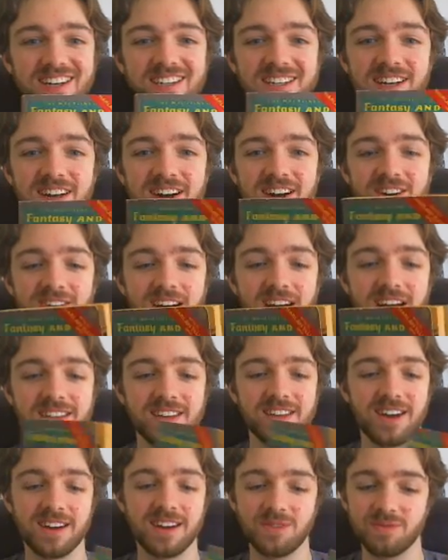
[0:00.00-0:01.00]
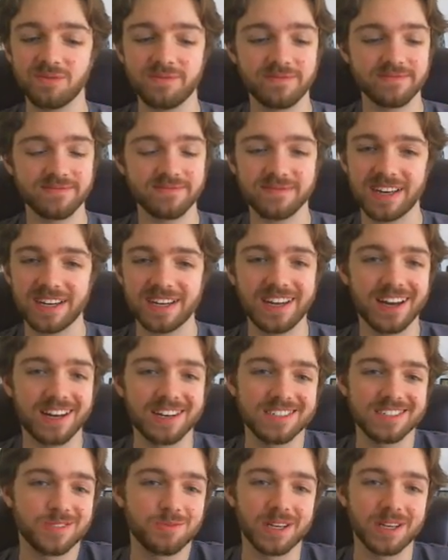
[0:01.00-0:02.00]
you know, I thought I
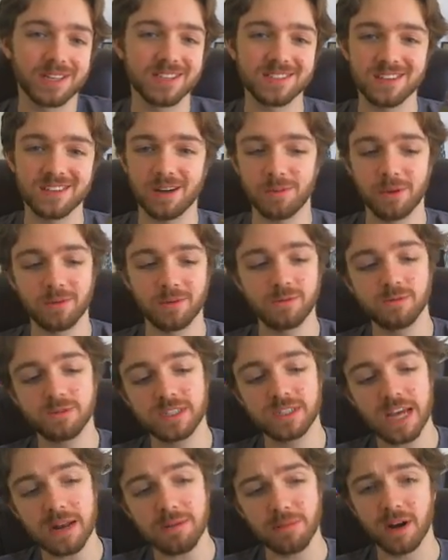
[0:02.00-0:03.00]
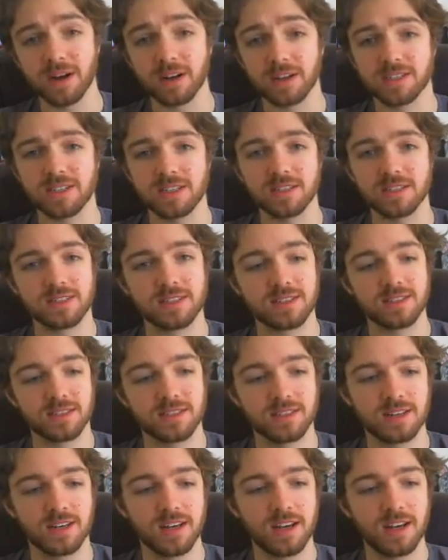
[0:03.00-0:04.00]
gotta just pick this up. I mean, it was $10. It's
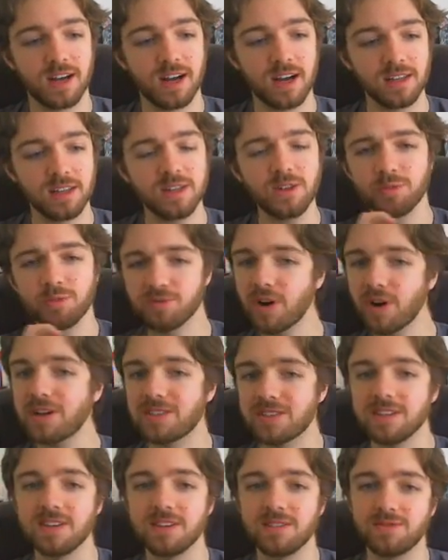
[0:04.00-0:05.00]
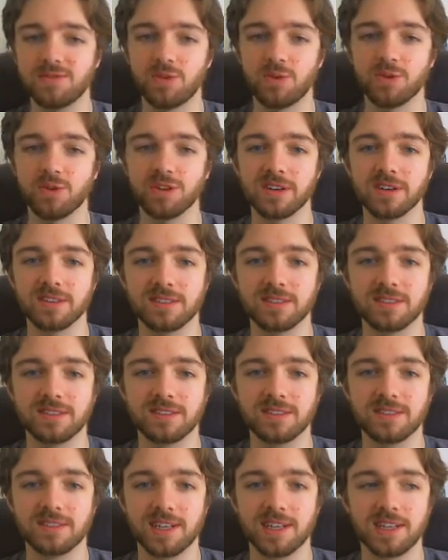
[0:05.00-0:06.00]
a little pricey for
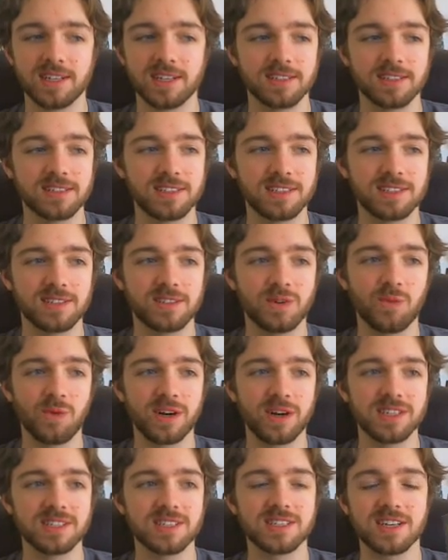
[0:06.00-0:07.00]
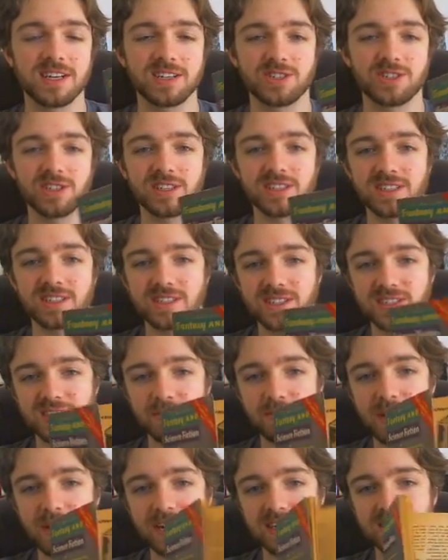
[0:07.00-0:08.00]
what is essentially just
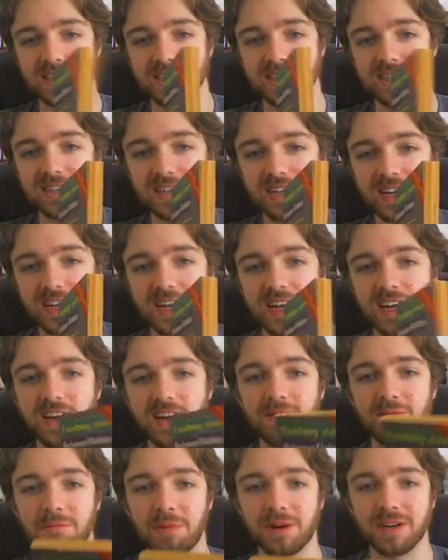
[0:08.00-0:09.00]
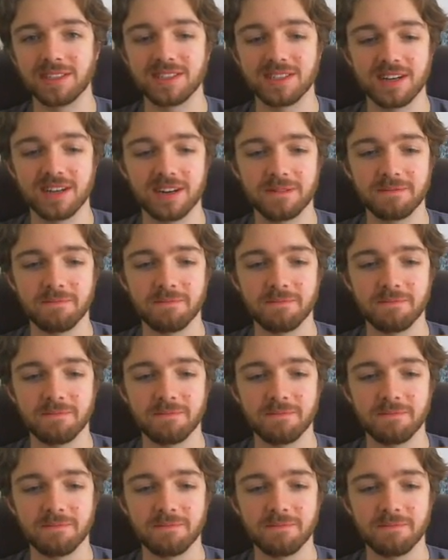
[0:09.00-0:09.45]
a magazine, but